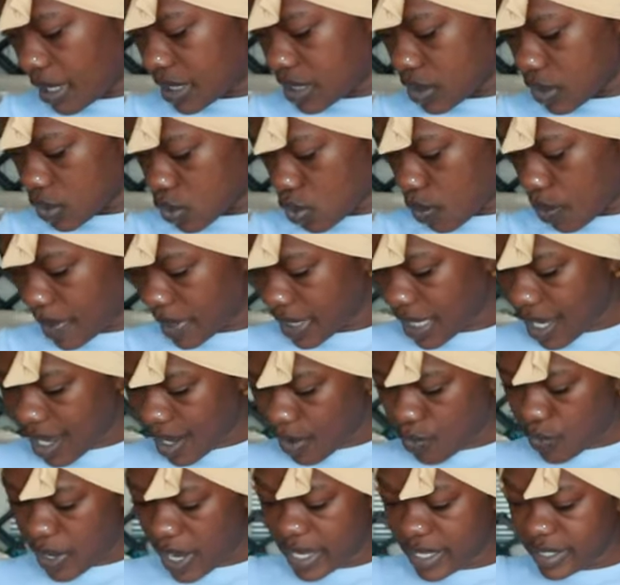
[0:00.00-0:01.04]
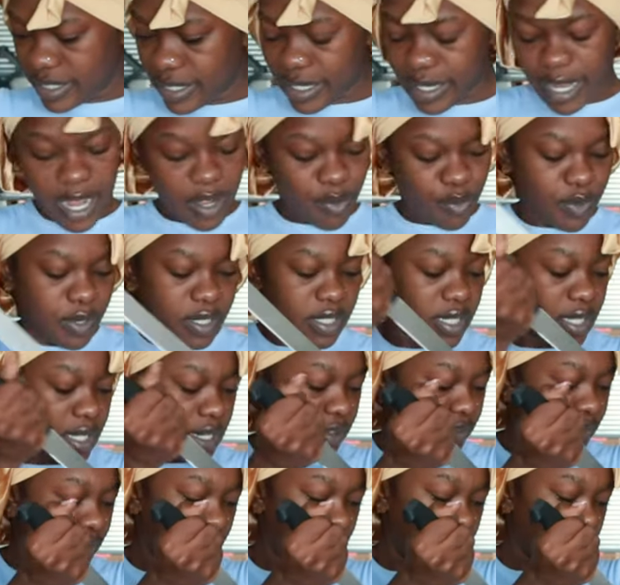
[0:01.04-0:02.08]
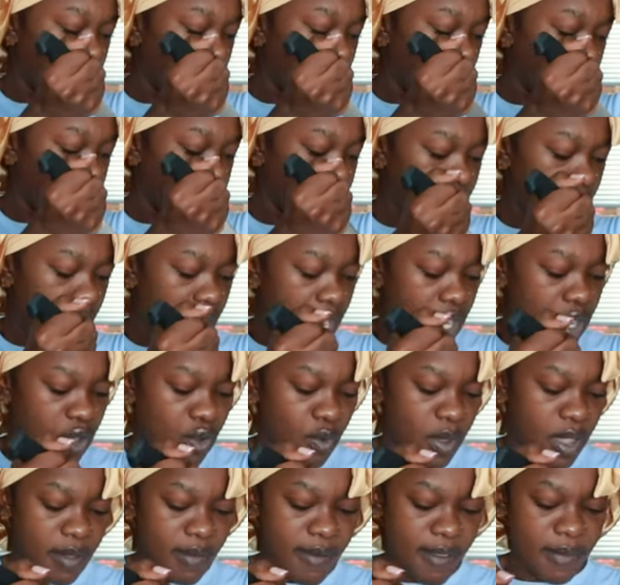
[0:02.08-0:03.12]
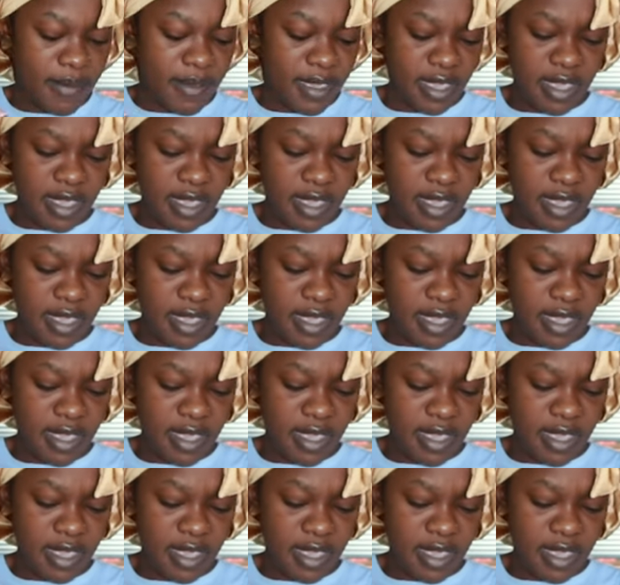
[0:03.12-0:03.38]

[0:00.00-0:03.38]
since we bought a lot, Nigerian will deliver that anyway.